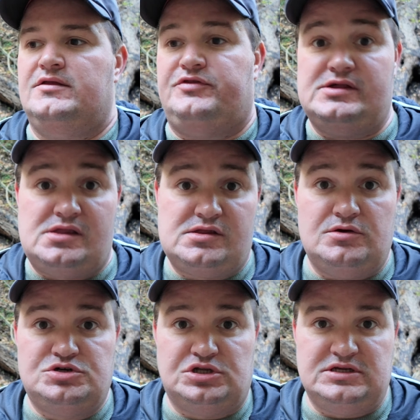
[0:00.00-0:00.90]
This is
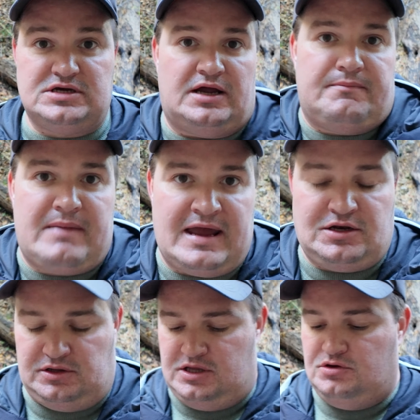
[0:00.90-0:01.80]
usually done
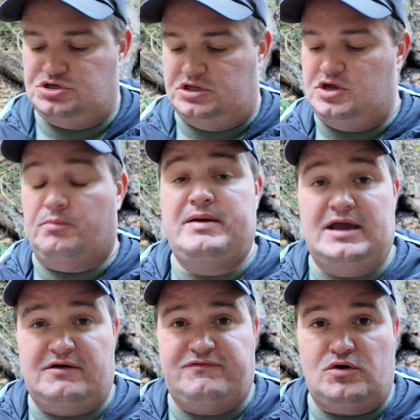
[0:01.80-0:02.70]
manually. Usually you'll
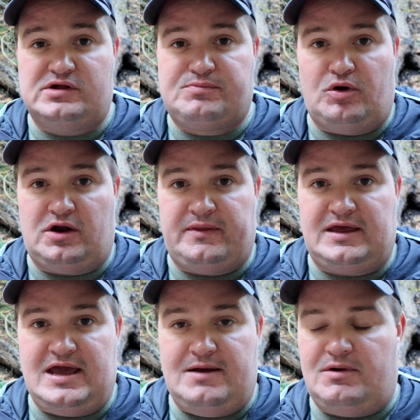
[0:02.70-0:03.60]
pick a focus point on the
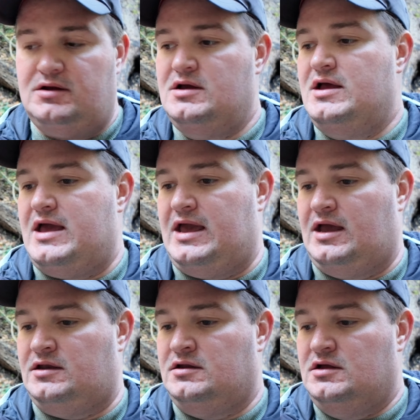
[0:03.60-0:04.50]
camera
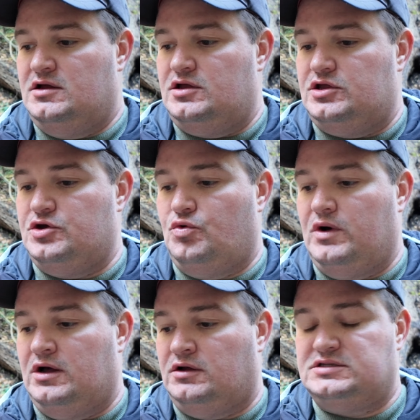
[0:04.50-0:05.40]
and you
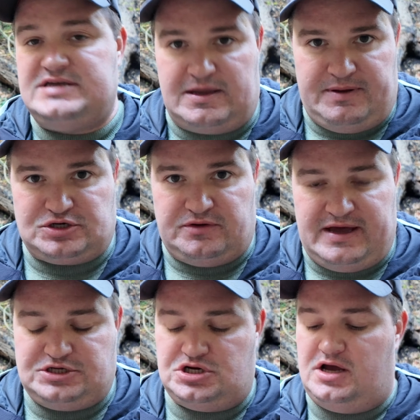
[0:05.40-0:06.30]
will take a picture of
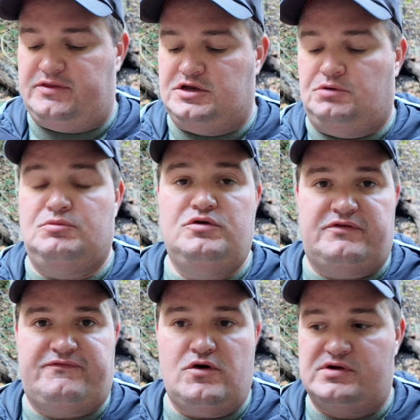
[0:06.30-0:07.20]
that shot, then you'll
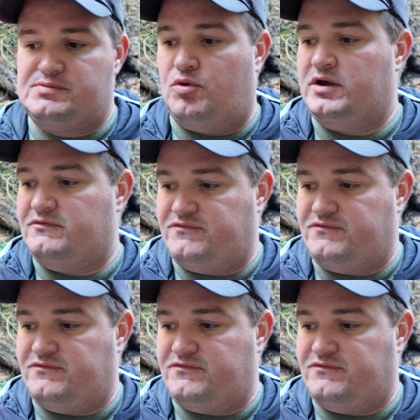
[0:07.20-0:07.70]
move the focus point,